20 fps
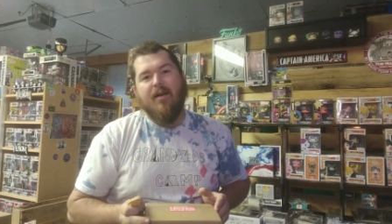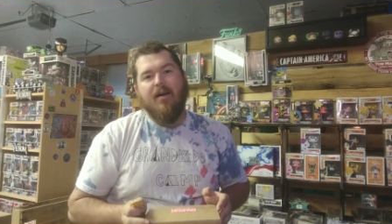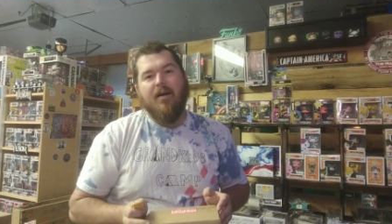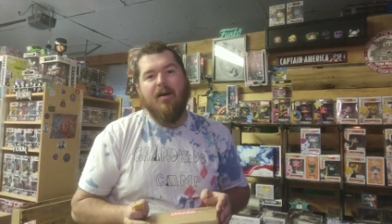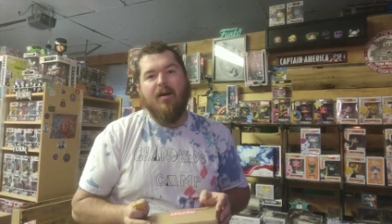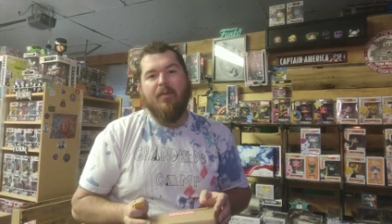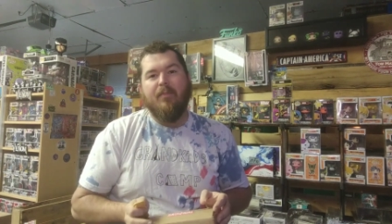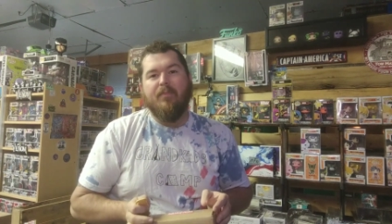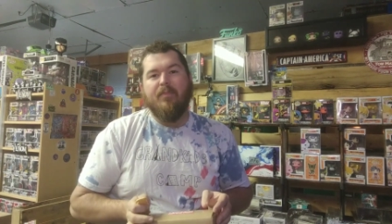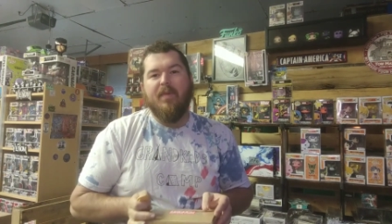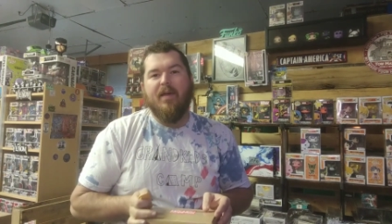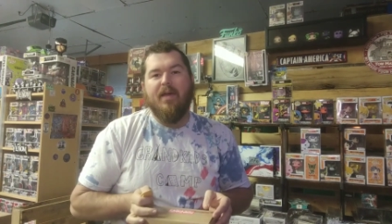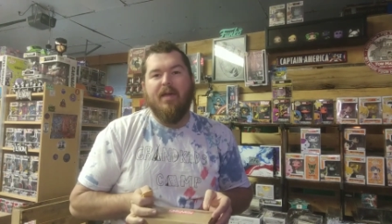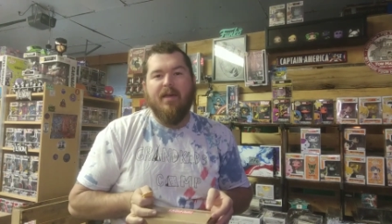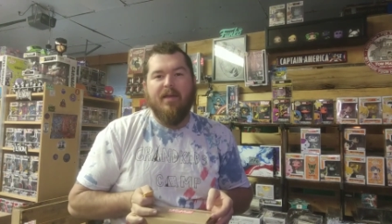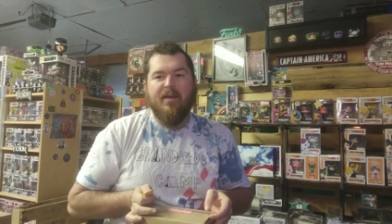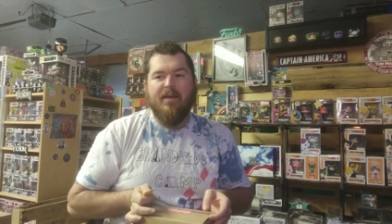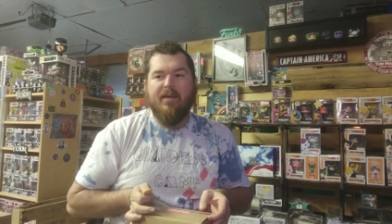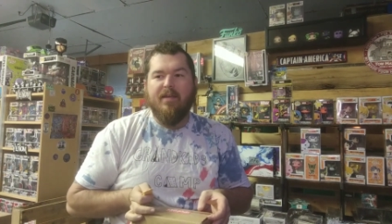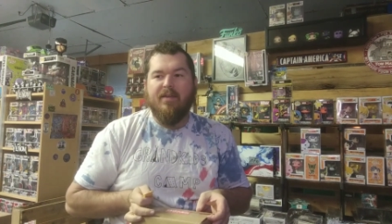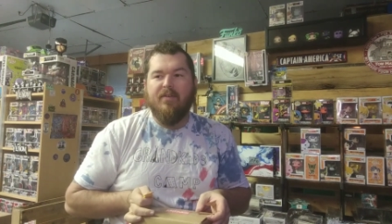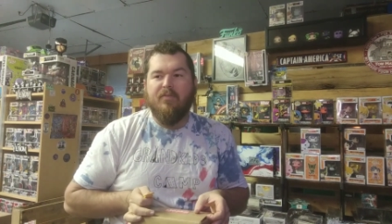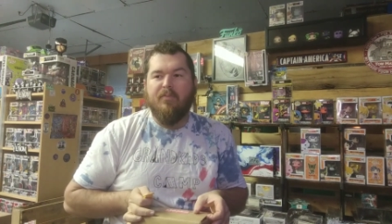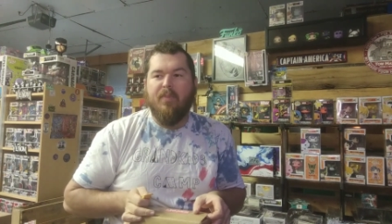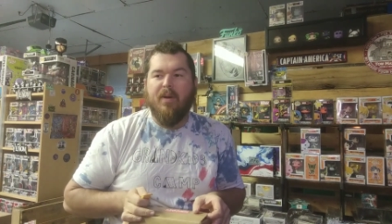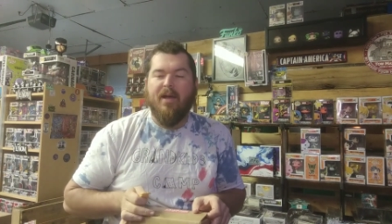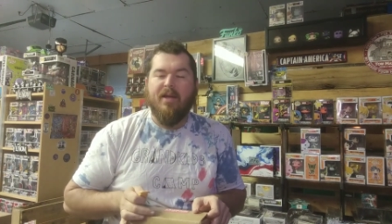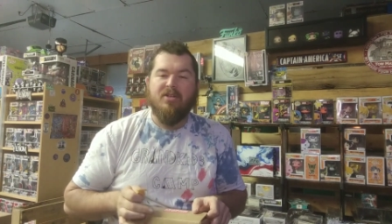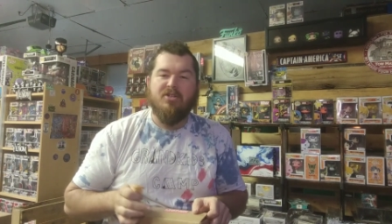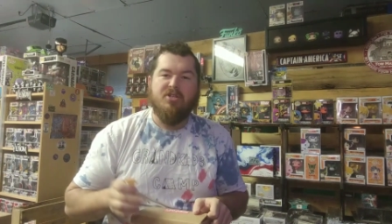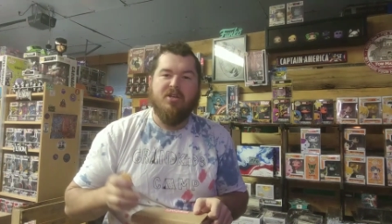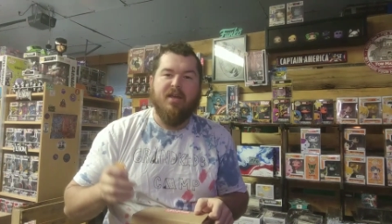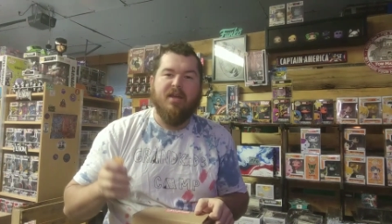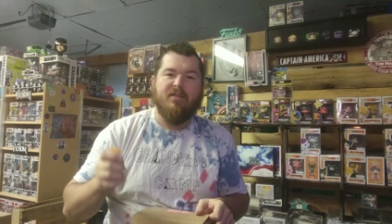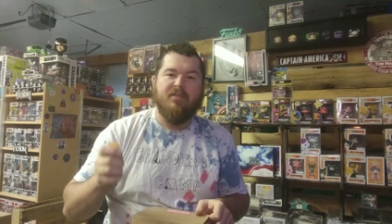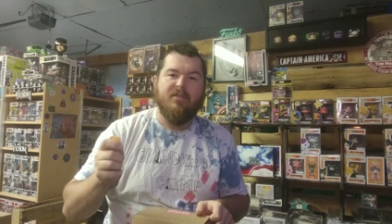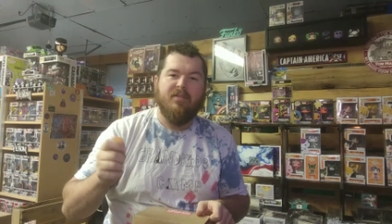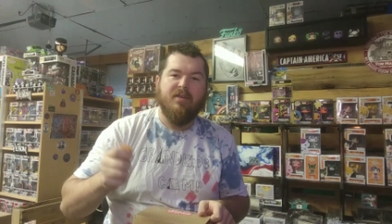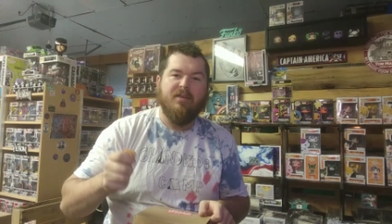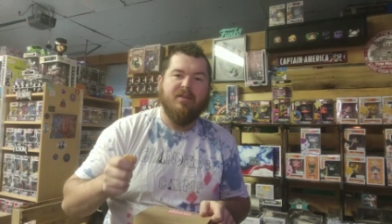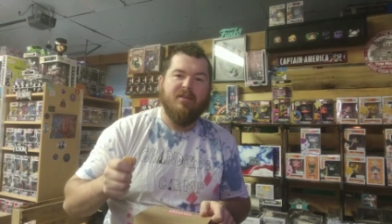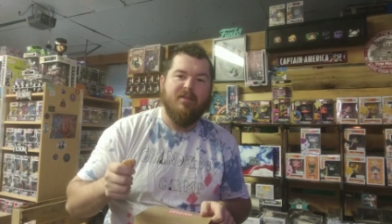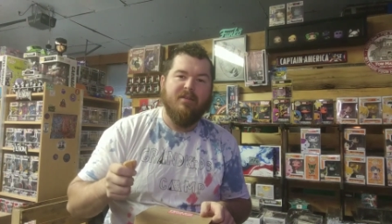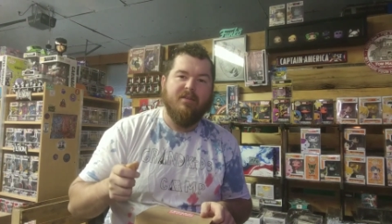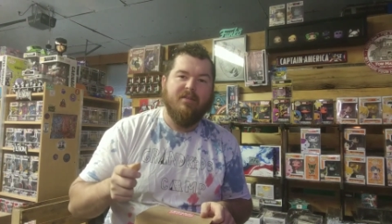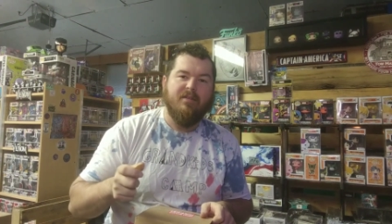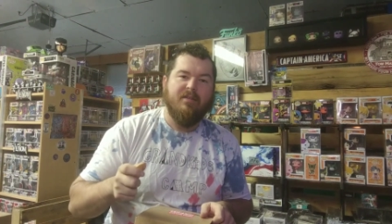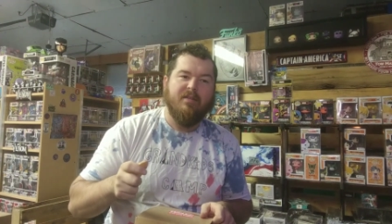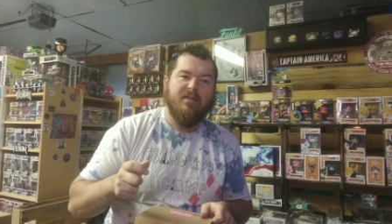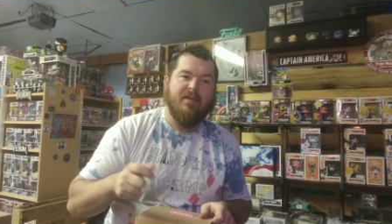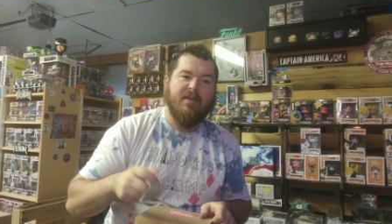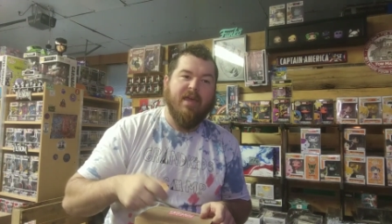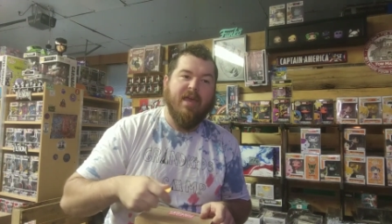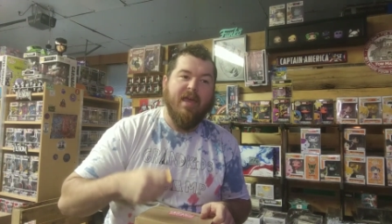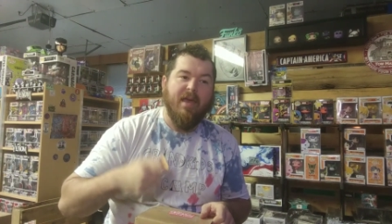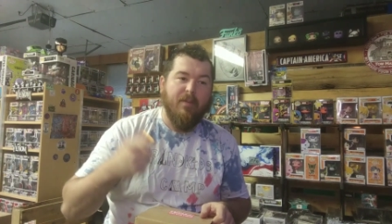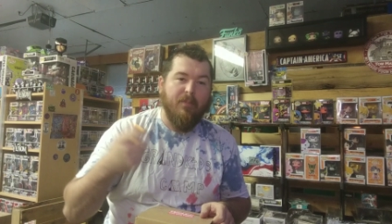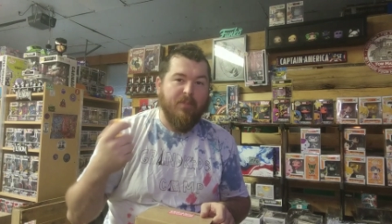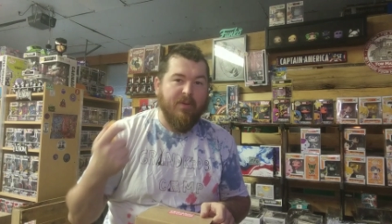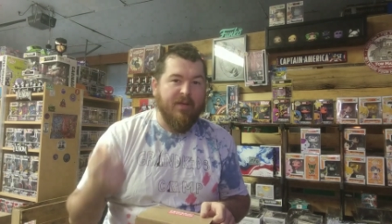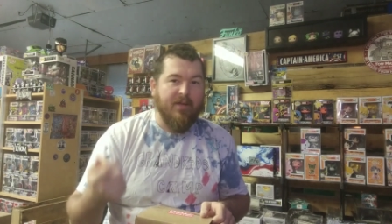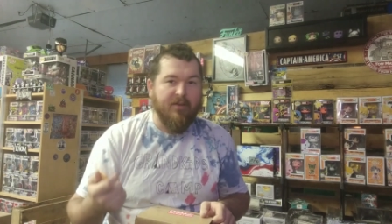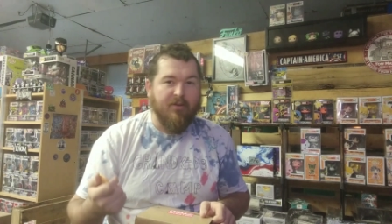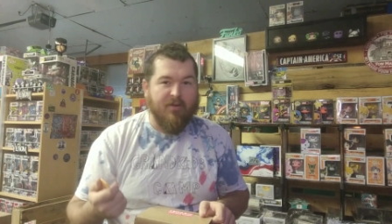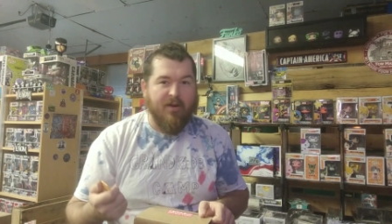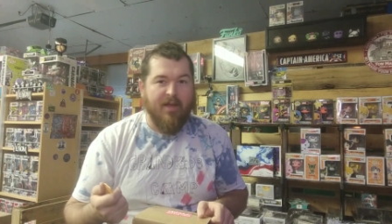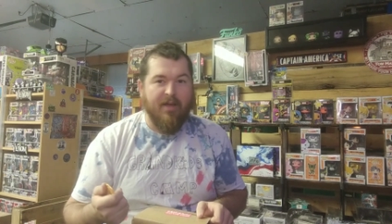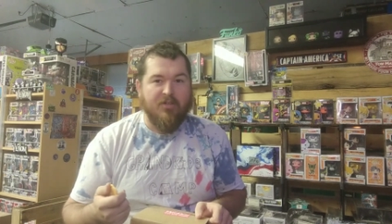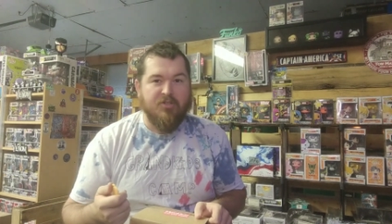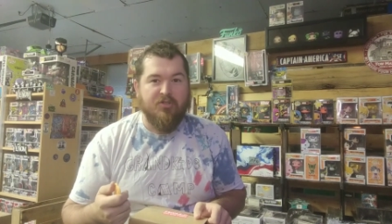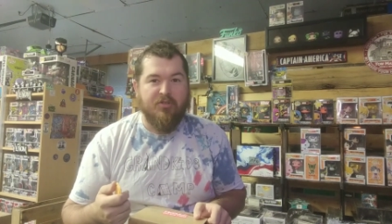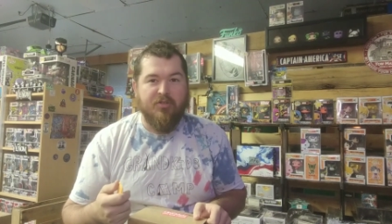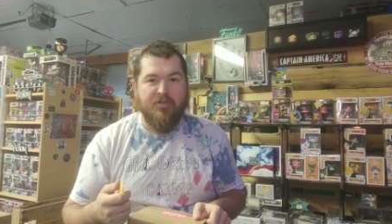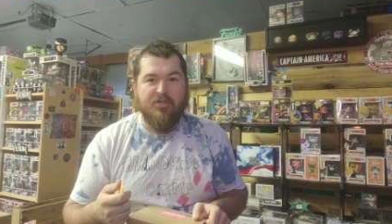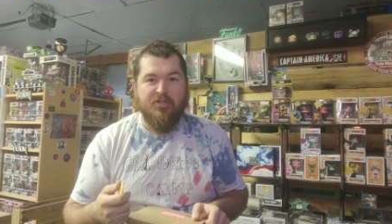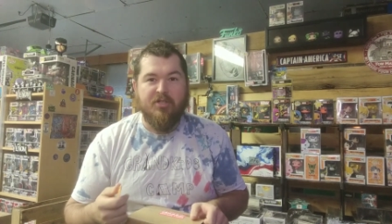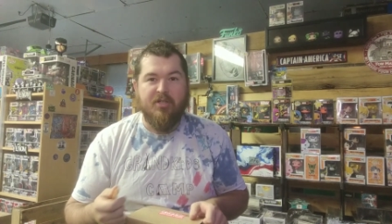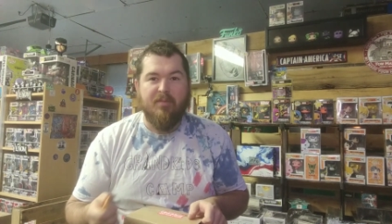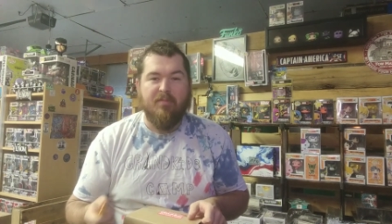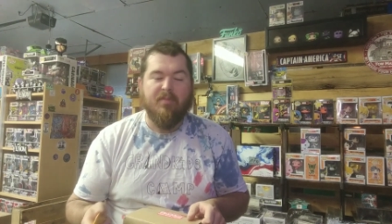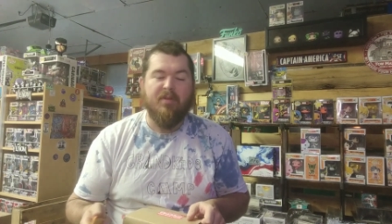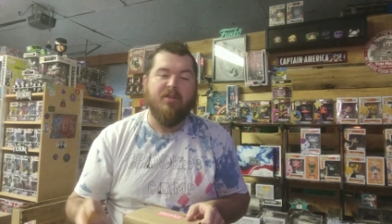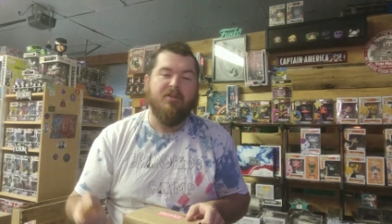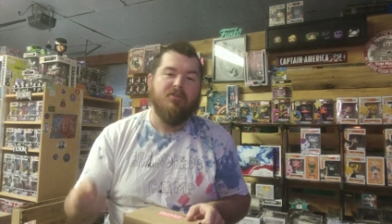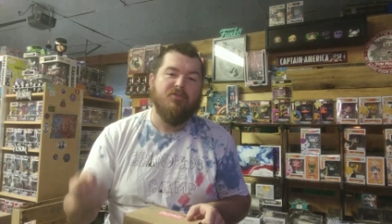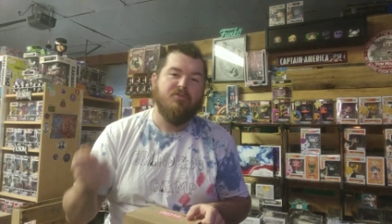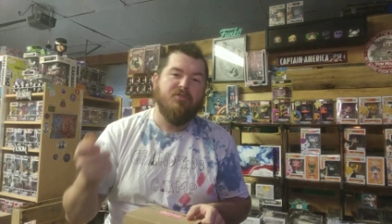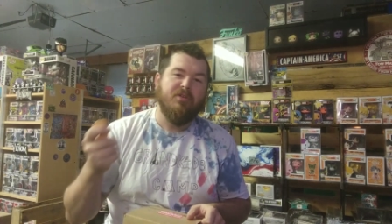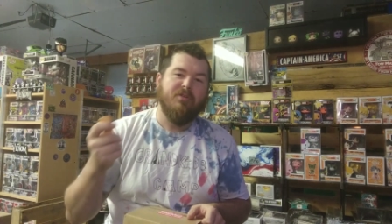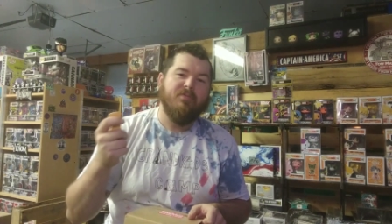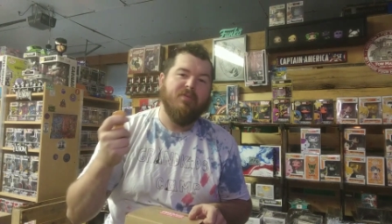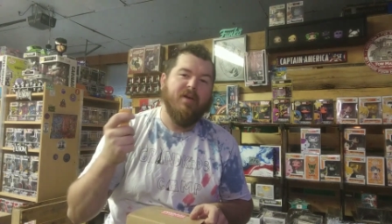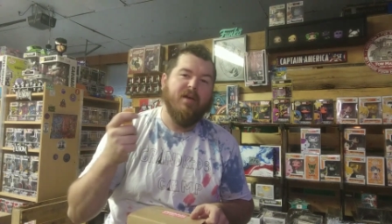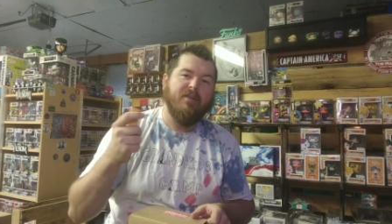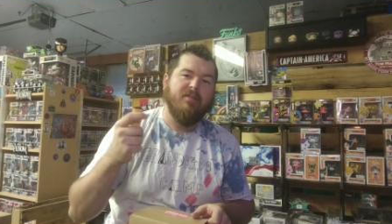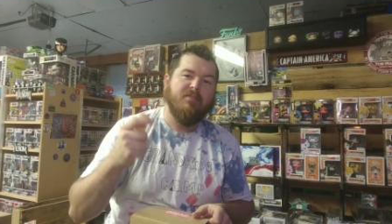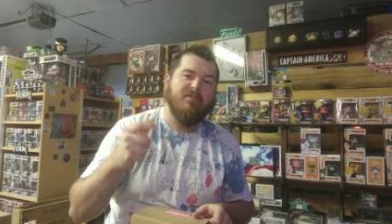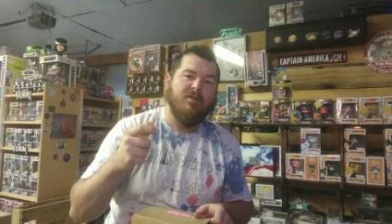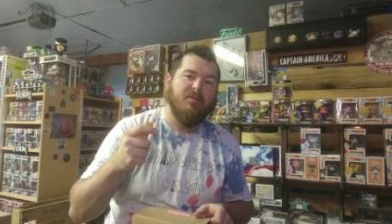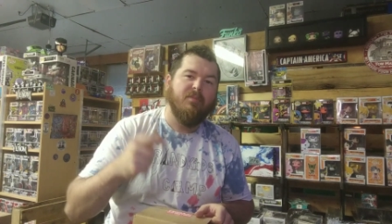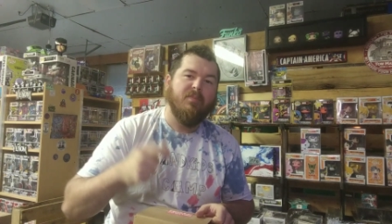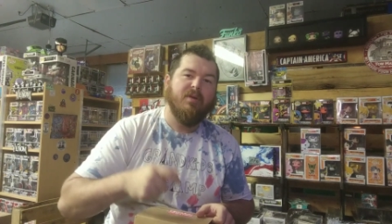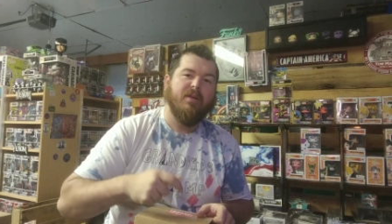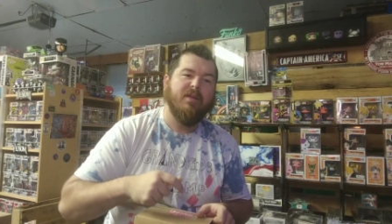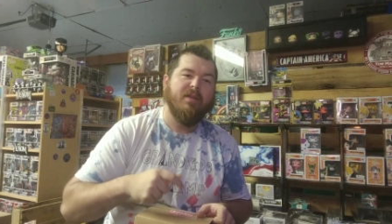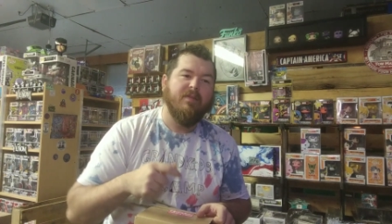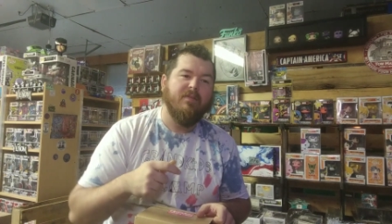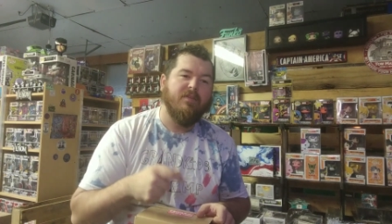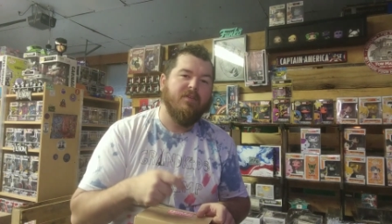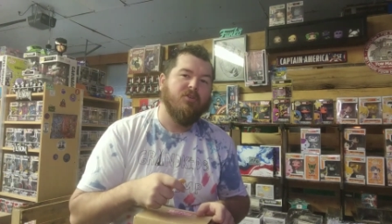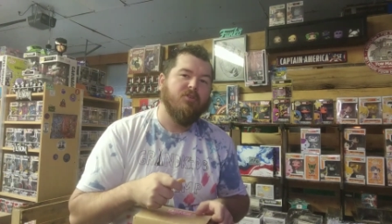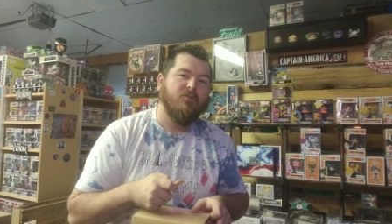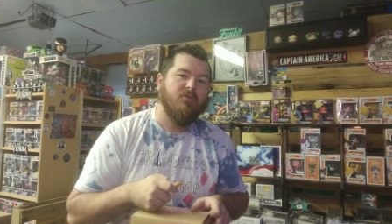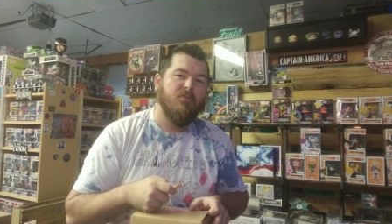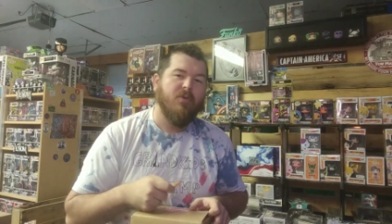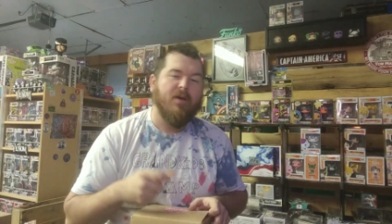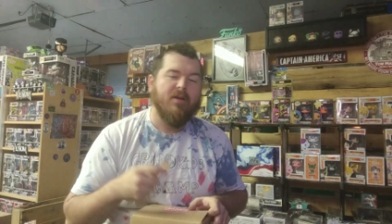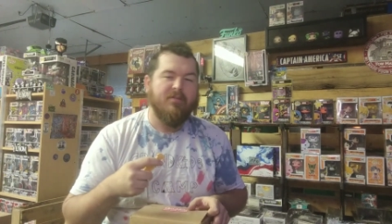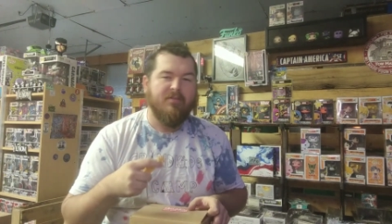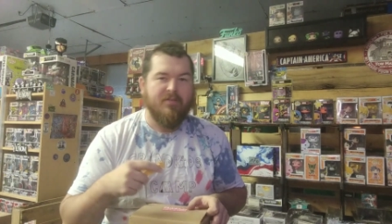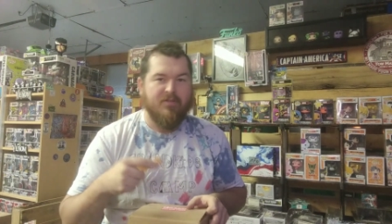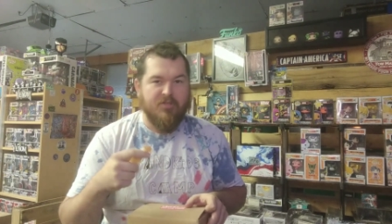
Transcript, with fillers: Um, and if by chance it can't be internationally shipped, he usually finds somebody in the U.S.